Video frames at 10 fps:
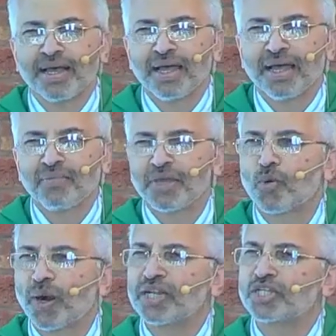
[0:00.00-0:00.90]
we have
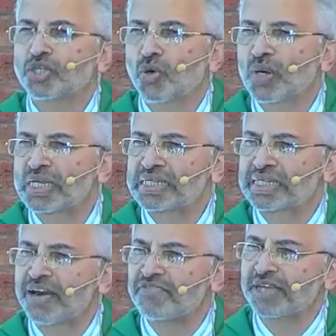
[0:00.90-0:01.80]
what is called a
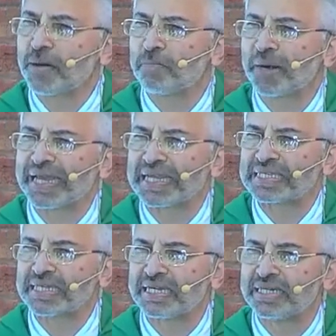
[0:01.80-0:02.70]

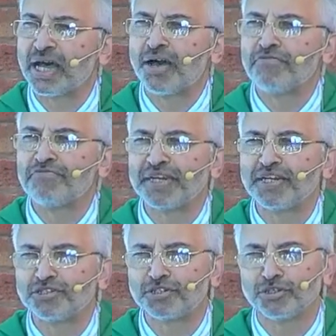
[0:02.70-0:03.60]
self-complacent
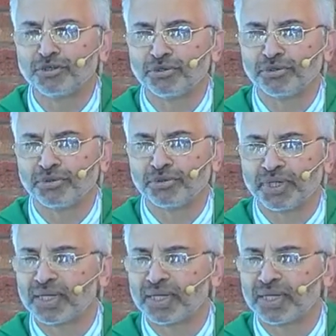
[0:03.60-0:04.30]
finitude.